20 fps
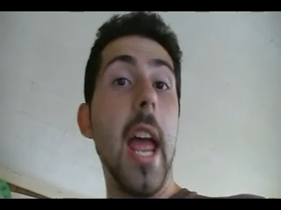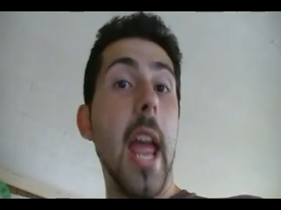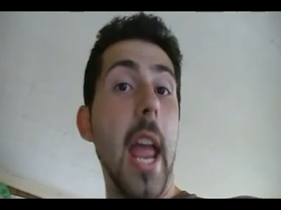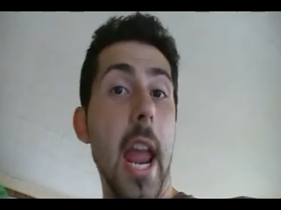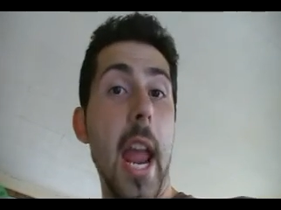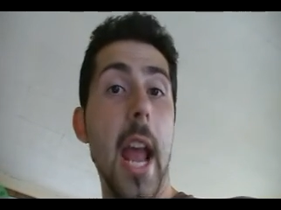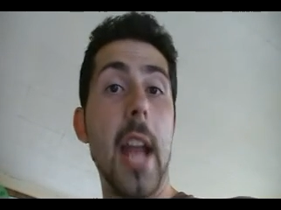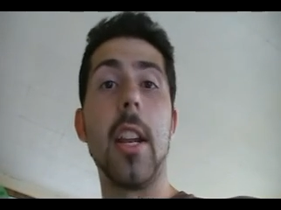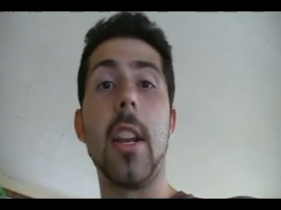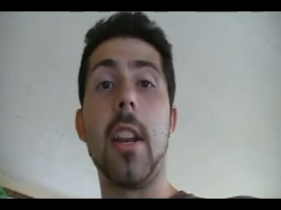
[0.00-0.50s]

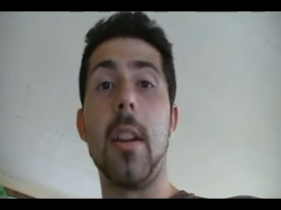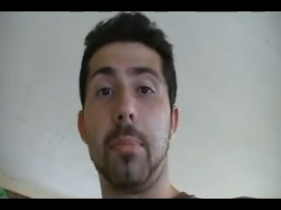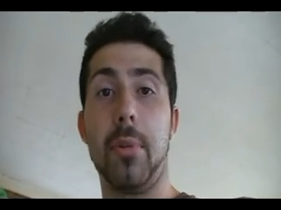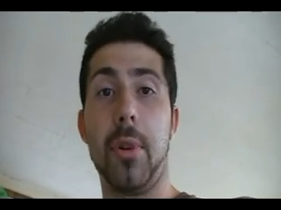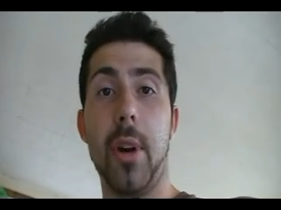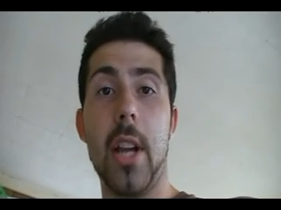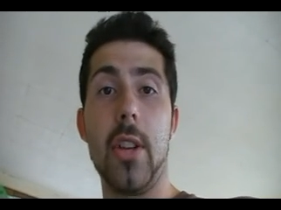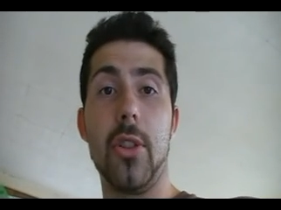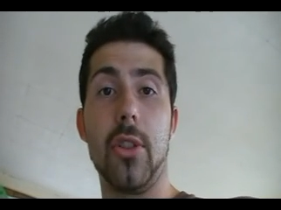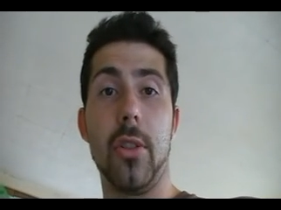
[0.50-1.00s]
and an
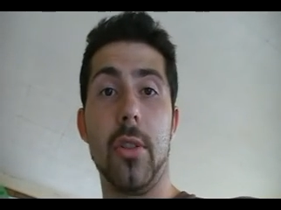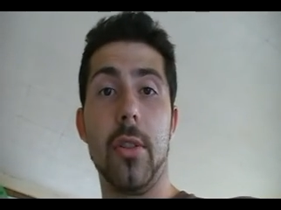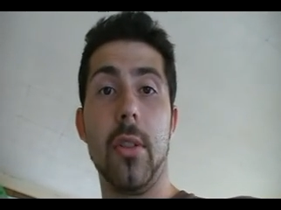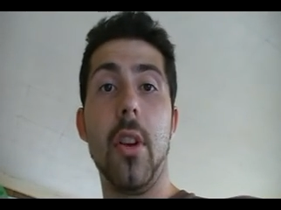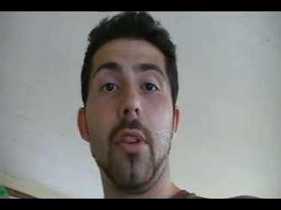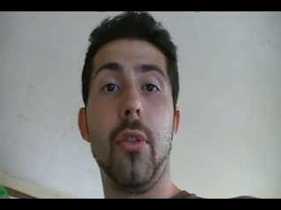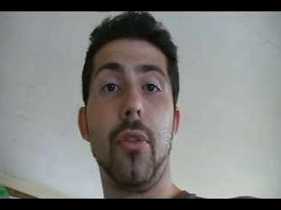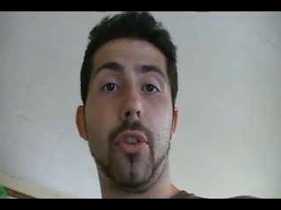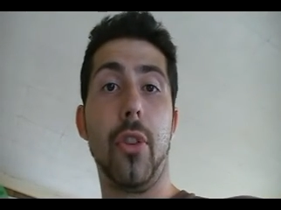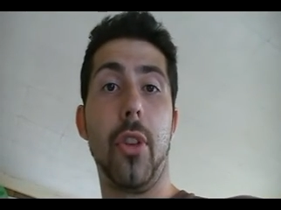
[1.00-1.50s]
appraisal
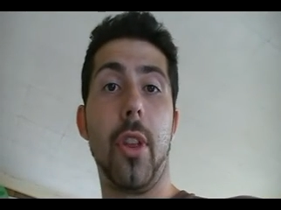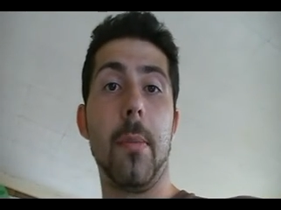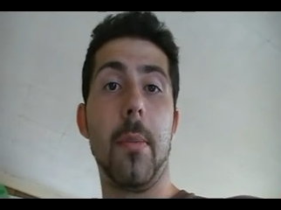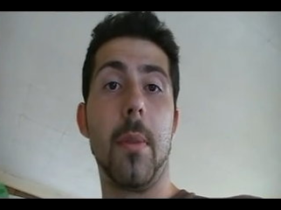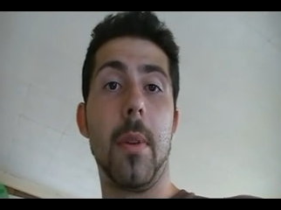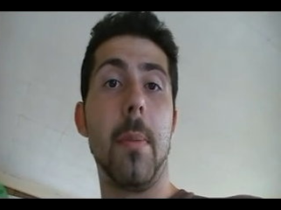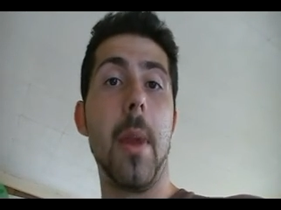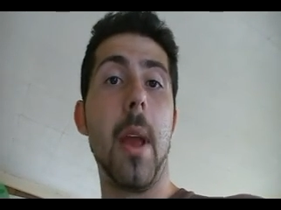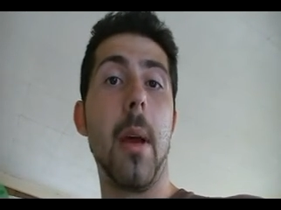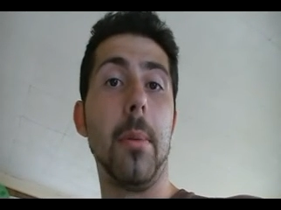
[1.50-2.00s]
for them
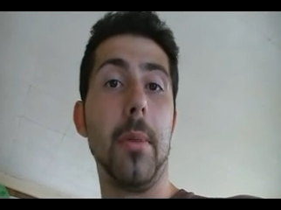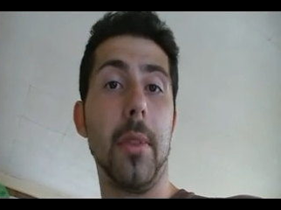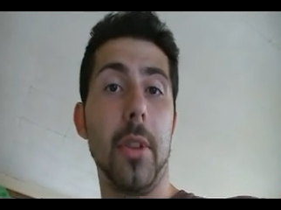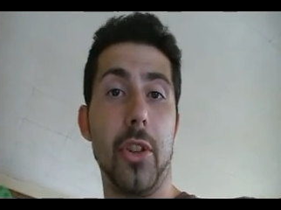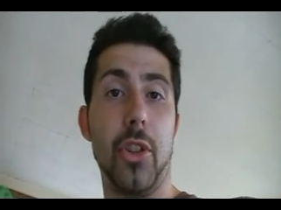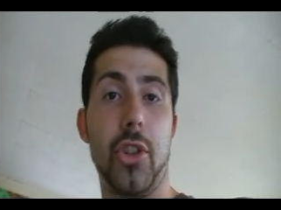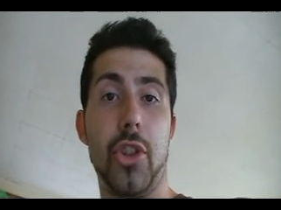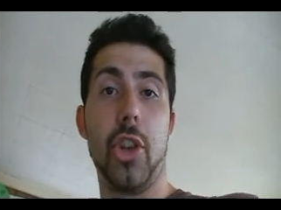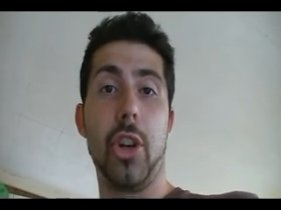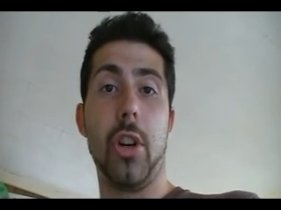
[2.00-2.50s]
to be able to
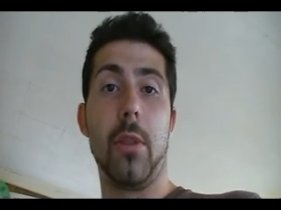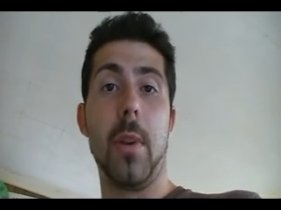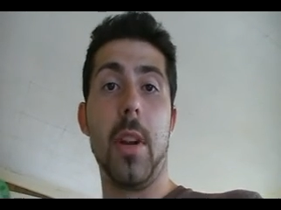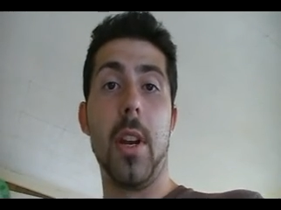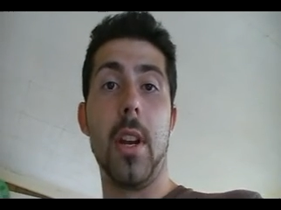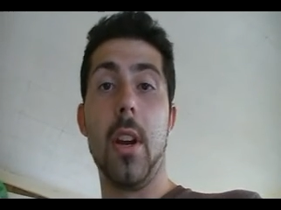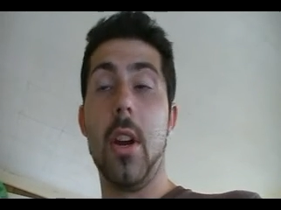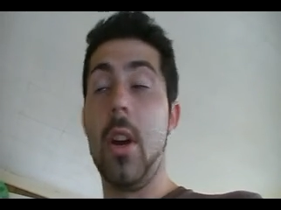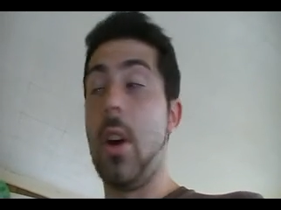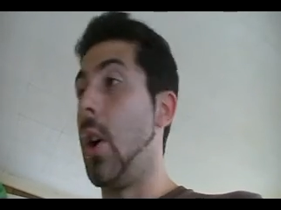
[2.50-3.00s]
insure me.